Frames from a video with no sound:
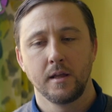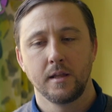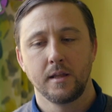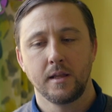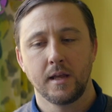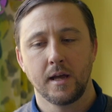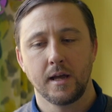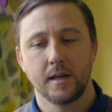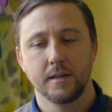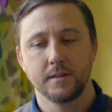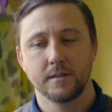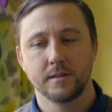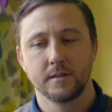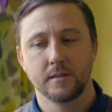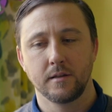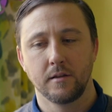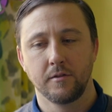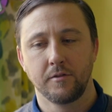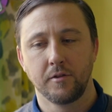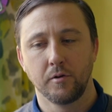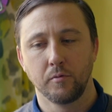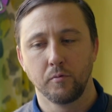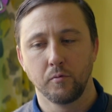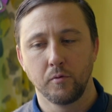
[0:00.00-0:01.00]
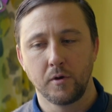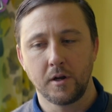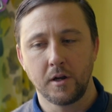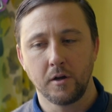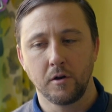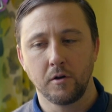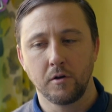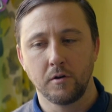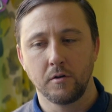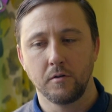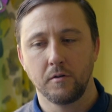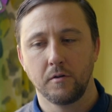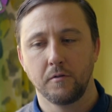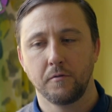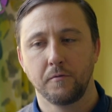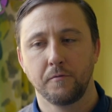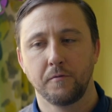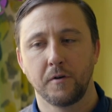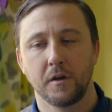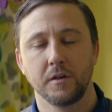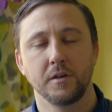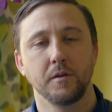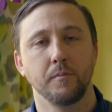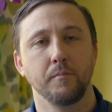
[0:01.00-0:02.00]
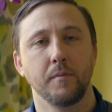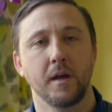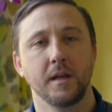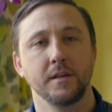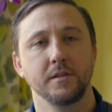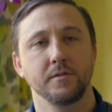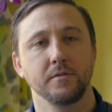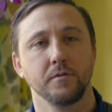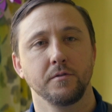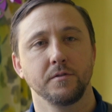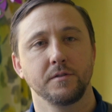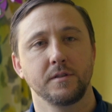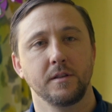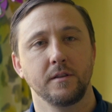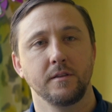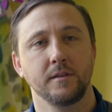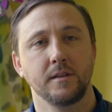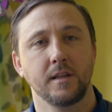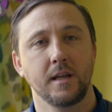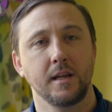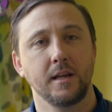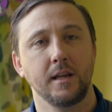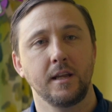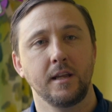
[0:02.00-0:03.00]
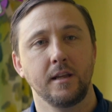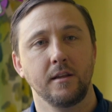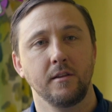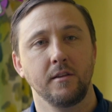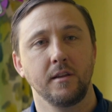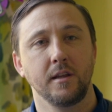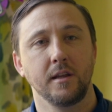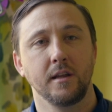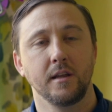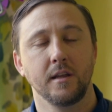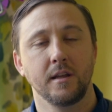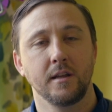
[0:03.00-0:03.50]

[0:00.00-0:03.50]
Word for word: Yet the real fundamentals in Theta Healing